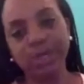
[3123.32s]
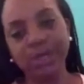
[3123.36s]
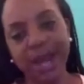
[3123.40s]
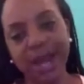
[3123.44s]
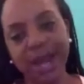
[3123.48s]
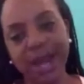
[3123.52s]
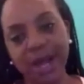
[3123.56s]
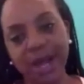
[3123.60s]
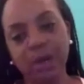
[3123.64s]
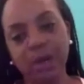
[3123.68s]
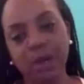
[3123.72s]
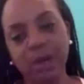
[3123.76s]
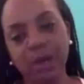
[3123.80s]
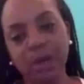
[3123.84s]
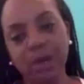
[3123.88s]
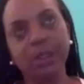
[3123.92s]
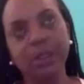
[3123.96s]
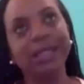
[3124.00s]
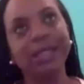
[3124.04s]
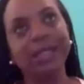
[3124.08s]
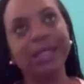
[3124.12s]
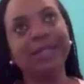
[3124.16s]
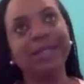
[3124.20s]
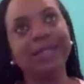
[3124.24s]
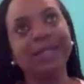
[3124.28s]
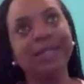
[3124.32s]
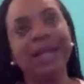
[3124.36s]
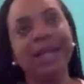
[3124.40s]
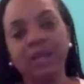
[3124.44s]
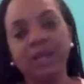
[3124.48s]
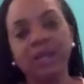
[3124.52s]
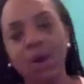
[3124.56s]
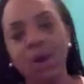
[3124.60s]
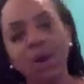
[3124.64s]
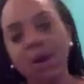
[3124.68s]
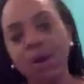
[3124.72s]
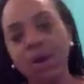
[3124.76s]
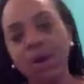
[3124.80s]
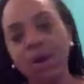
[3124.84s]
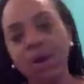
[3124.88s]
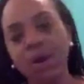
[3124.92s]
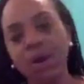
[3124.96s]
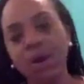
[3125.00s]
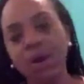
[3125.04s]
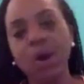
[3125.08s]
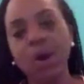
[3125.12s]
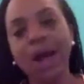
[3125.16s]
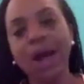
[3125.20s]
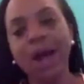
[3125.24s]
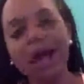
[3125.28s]
do now is I don't
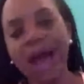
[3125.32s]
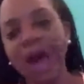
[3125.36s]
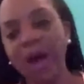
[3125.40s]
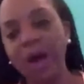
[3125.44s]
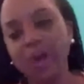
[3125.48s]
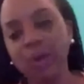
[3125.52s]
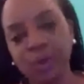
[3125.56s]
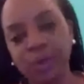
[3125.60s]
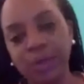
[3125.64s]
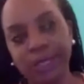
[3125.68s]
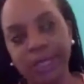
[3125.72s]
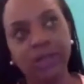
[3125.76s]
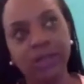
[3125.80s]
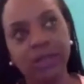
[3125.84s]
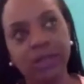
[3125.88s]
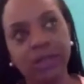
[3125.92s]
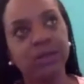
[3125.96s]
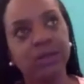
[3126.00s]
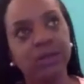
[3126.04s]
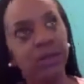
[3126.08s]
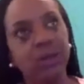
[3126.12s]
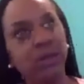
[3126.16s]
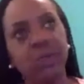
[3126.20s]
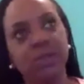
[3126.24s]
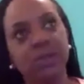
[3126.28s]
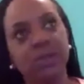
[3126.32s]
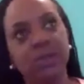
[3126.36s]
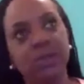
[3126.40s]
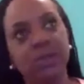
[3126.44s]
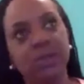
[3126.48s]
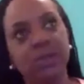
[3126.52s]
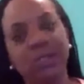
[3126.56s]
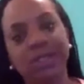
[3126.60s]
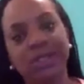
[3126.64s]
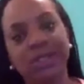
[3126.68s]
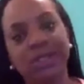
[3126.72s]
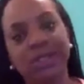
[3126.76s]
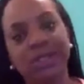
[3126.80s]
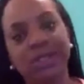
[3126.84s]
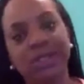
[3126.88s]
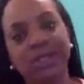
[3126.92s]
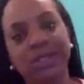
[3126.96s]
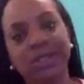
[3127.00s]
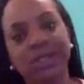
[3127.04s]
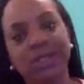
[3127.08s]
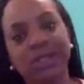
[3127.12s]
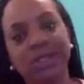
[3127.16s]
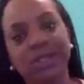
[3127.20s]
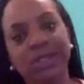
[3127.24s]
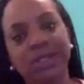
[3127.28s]
go out into the
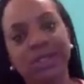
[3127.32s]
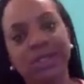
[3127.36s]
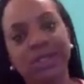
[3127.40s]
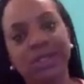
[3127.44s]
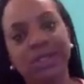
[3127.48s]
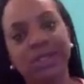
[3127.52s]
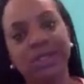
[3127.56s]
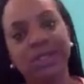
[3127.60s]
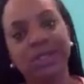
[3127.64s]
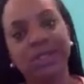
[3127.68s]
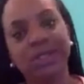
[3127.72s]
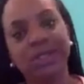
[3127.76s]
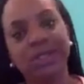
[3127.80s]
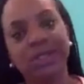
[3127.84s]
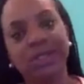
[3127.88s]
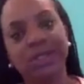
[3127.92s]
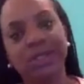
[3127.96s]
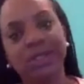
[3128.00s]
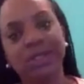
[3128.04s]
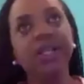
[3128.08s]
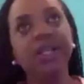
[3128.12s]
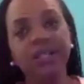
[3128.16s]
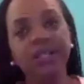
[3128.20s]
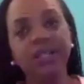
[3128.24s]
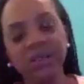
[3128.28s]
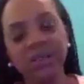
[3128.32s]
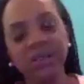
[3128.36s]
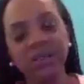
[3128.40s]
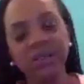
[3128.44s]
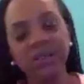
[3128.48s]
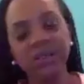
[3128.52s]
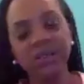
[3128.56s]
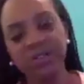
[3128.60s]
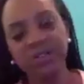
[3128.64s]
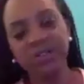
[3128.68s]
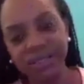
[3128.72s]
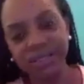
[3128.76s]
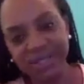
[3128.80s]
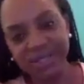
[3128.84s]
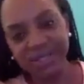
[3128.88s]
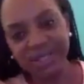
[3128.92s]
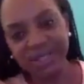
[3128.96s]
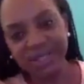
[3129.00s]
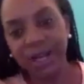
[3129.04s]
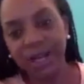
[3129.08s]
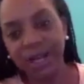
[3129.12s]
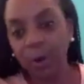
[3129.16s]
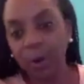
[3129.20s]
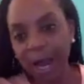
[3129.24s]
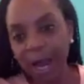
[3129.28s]
desert or into the
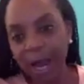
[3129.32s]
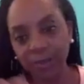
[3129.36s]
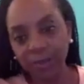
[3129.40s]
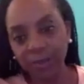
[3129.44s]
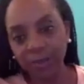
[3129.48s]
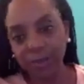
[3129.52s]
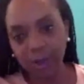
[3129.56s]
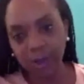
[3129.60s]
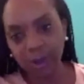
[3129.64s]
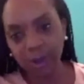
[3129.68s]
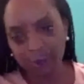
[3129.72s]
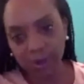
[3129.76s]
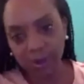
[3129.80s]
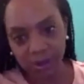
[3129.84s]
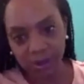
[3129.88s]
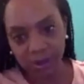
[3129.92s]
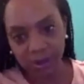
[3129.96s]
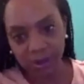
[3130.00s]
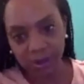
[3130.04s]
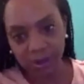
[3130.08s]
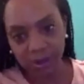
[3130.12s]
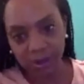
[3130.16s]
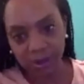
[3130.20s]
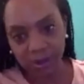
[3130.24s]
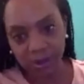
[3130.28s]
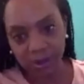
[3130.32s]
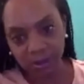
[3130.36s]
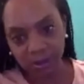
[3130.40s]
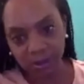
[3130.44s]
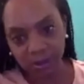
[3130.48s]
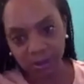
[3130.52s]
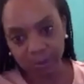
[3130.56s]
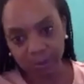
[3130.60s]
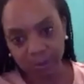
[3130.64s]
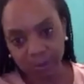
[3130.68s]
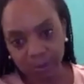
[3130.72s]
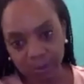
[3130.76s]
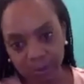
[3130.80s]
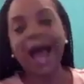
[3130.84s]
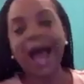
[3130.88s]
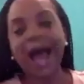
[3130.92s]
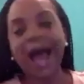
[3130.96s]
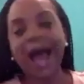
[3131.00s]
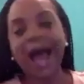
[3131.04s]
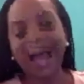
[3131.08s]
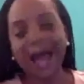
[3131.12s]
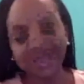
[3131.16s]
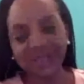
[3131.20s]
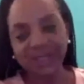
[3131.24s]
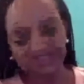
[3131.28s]
villages and grab girls.
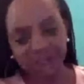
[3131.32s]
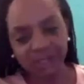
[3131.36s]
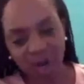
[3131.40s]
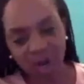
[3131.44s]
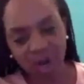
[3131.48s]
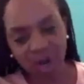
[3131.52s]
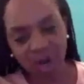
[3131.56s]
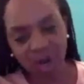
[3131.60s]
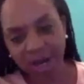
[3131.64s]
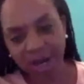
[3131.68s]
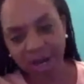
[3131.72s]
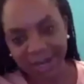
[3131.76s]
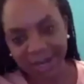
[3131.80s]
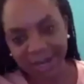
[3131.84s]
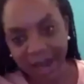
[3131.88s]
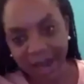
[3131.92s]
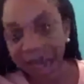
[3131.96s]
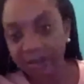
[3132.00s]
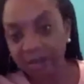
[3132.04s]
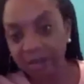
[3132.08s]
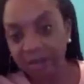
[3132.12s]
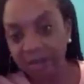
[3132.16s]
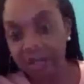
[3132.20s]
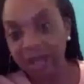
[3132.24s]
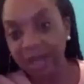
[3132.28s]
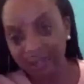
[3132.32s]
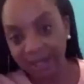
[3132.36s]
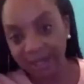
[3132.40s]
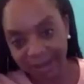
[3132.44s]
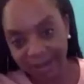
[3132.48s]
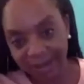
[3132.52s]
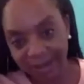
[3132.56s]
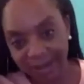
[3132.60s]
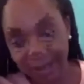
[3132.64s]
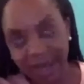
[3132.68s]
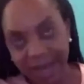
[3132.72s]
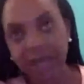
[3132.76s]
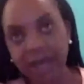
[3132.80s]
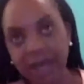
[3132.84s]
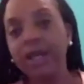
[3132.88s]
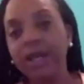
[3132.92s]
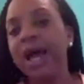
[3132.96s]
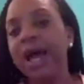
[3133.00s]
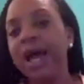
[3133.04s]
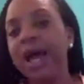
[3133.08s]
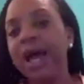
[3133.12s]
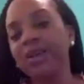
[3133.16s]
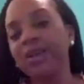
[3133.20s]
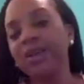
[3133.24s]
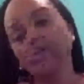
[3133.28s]
I started out like
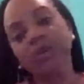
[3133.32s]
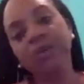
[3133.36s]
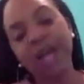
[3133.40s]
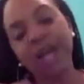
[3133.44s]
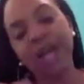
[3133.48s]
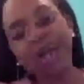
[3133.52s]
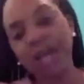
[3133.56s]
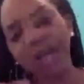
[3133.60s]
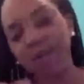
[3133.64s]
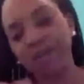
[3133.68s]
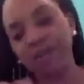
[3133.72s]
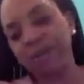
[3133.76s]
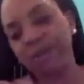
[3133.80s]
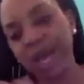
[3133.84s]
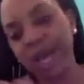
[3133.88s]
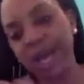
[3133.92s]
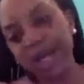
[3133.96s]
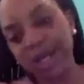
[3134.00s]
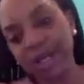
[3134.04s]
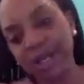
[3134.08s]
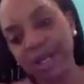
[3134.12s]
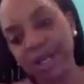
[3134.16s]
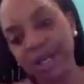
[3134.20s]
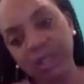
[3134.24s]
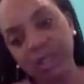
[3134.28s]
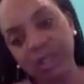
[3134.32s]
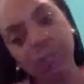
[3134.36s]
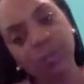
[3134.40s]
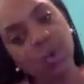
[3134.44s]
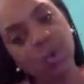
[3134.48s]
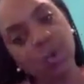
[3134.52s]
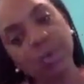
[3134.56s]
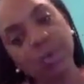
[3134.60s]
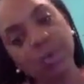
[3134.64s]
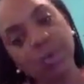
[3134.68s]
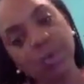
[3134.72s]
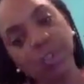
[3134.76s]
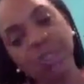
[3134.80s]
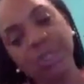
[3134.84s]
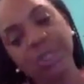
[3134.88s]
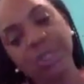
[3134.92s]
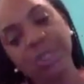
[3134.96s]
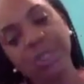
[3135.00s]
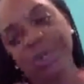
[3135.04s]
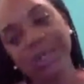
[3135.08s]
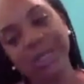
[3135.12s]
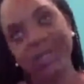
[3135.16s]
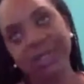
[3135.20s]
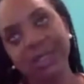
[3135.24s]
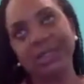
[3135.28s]
that. I do not do that anymore
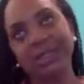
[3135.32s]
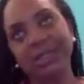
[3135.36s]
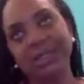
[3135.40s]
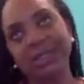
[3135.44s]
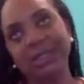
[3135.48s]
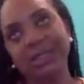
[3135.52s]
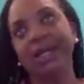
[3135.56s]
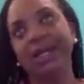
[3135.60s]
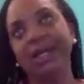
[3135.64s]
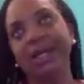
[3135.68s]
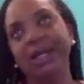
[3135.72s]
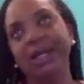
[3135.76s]
because